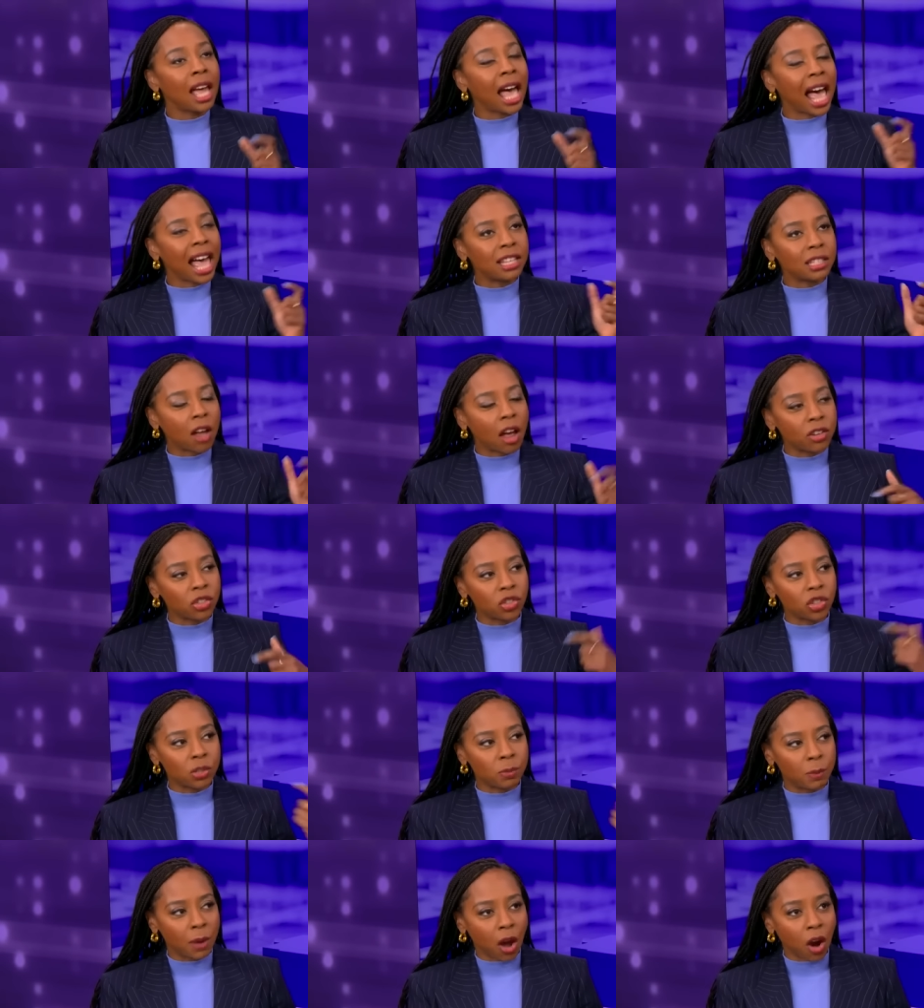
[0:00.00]
as
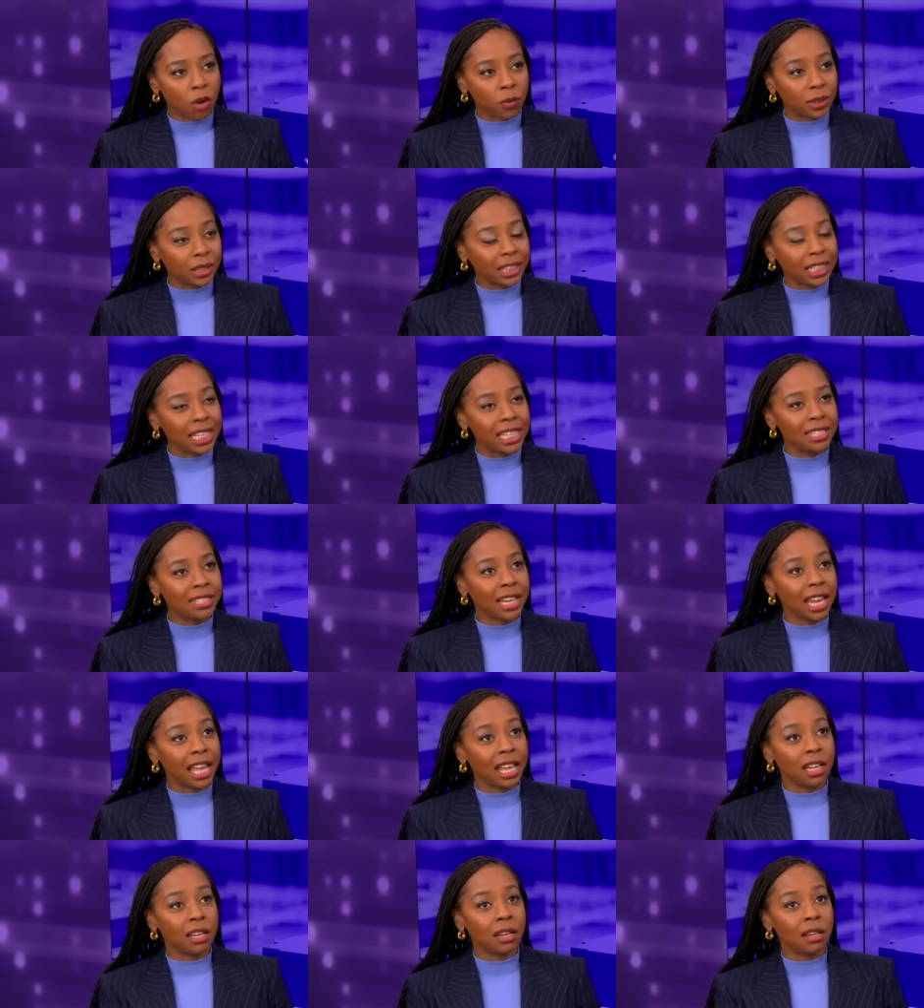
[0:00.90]
hostages are released
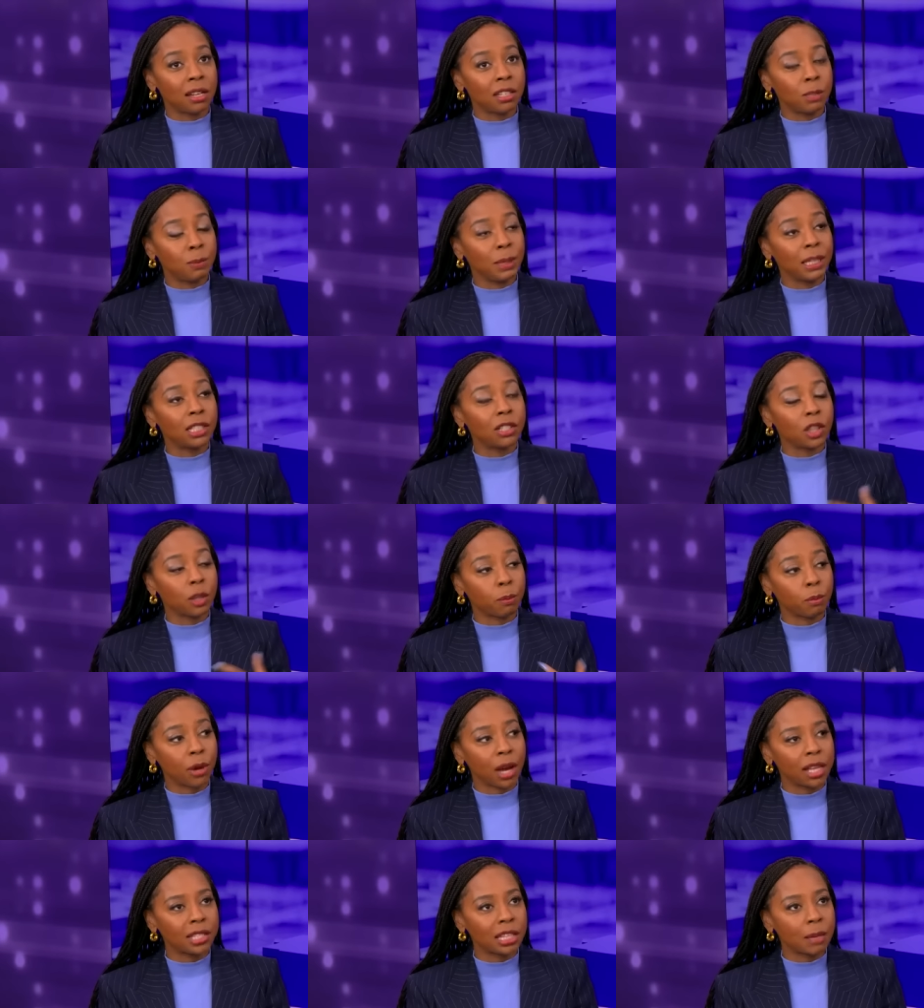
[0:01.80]
and speak to the
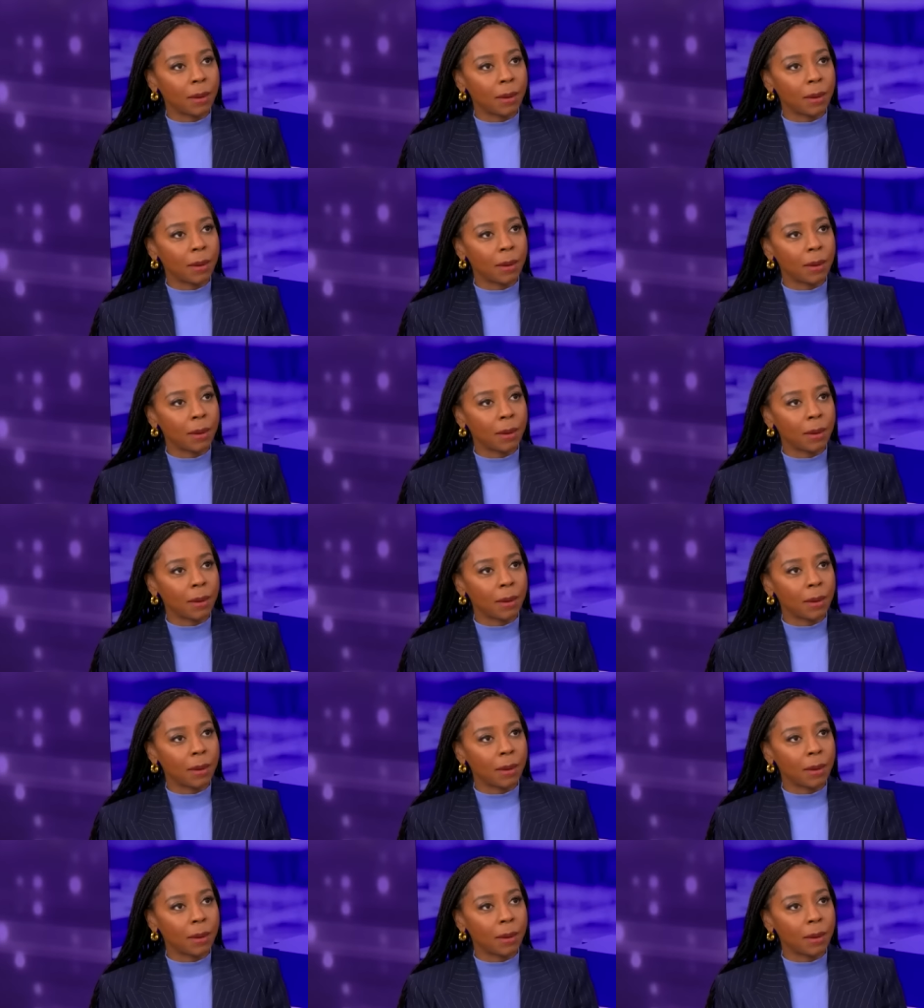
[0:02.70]
press